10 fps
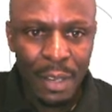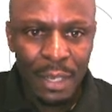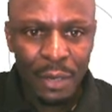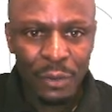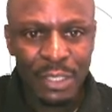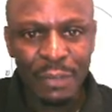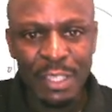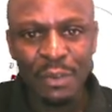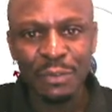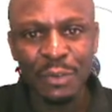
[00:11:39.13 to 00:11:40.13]
the
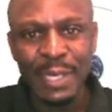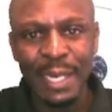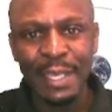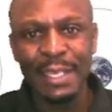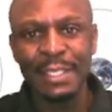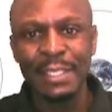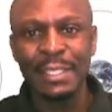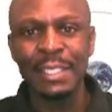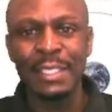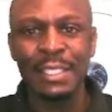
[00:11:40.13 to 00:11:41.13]
conservation of total energy
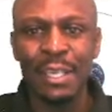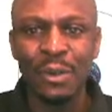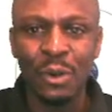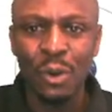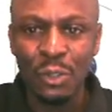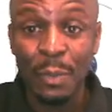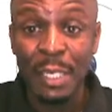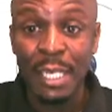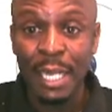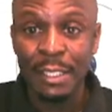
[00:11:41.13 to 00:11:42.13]
is uh,
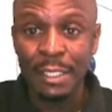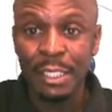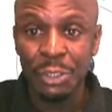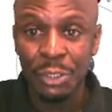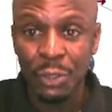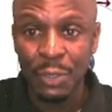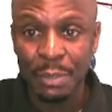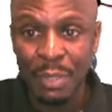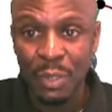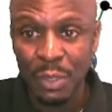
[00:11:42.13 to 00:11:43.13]
automatically ensured
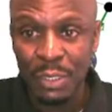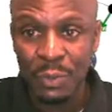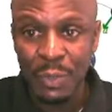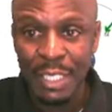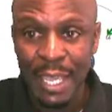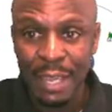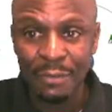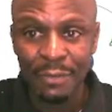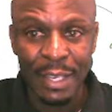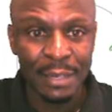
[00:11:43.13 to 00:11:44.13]
because we
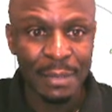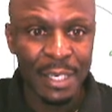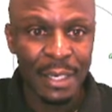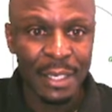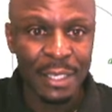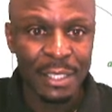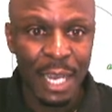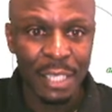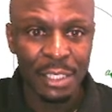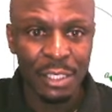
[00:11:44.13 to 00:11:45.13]
have limited the uh,
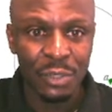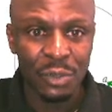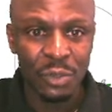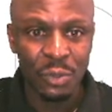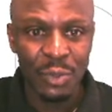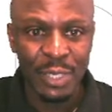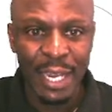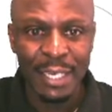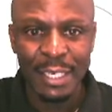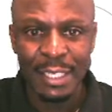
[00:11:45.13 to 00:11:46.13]
discussion to
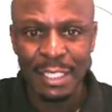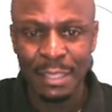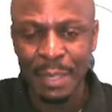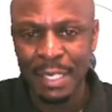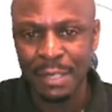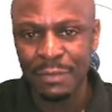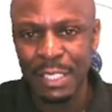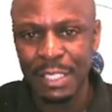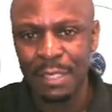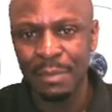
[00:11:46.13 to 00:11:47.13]
non-dissipative
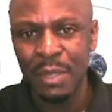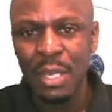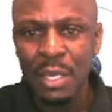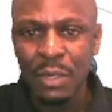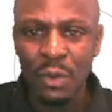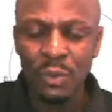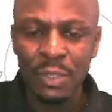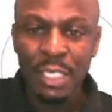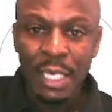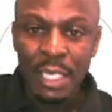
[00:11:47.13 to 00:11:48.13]
system. Those
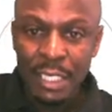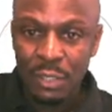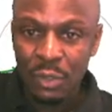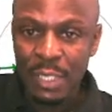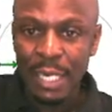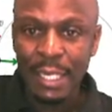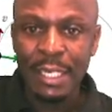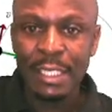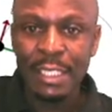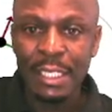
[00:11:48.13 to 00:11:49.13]
the total
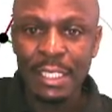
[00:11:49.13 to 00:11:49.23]
energy is